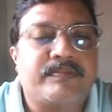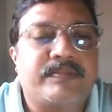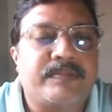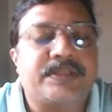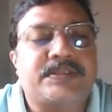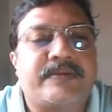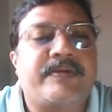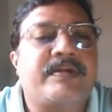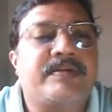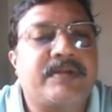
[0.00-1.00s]
Means
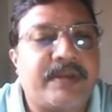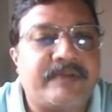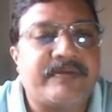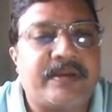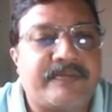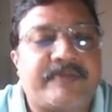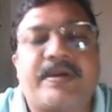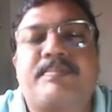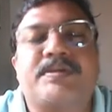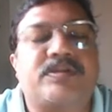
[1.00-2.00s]
if a
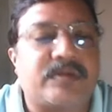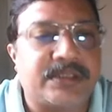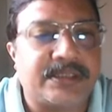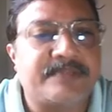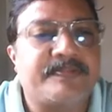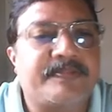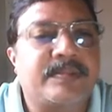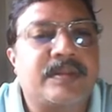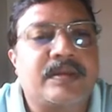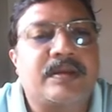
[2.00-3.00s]
famous author
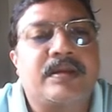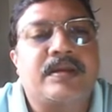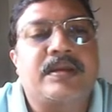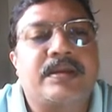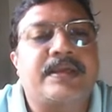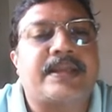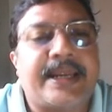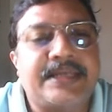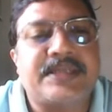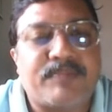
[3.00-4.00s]
he
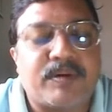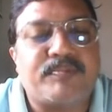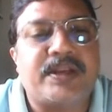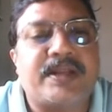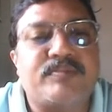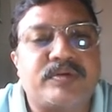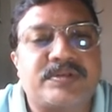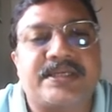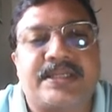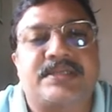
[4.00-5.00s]
writes a popular book
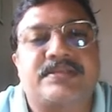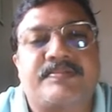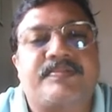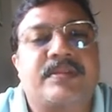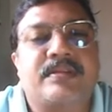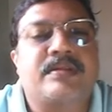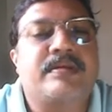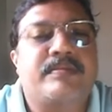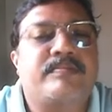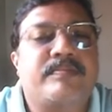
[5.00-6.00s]
series,
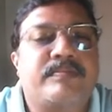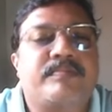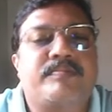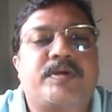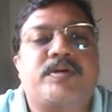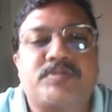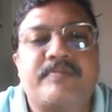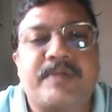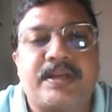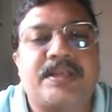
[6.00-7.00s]
because
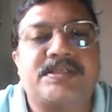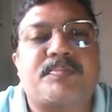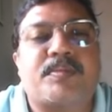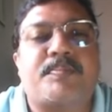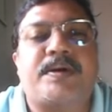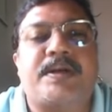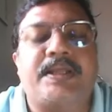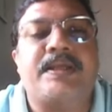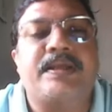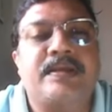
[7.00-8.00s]
of the intellectual
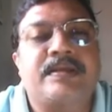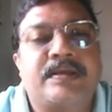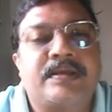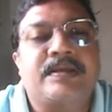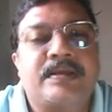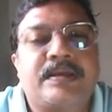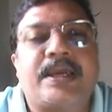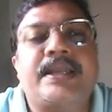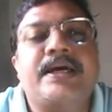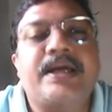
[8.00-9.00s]
property he
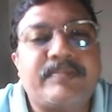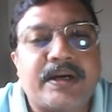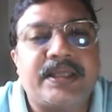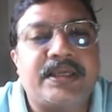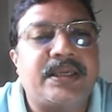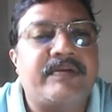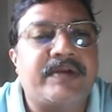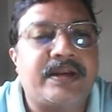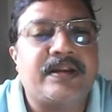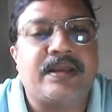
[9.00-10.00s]
can earn money
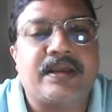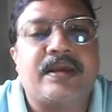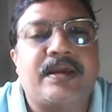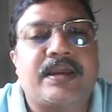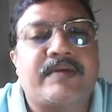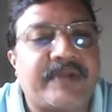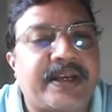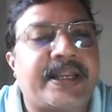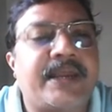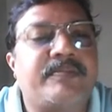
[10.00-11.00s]
even
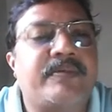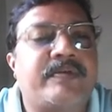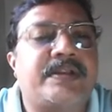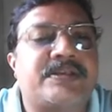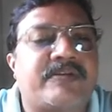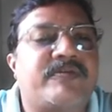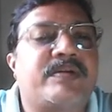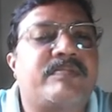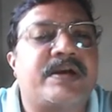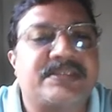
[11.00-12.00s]
every time when
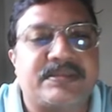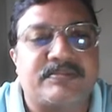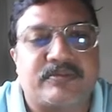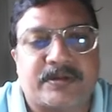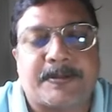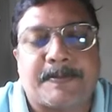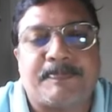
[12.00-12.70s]
someone buys the book,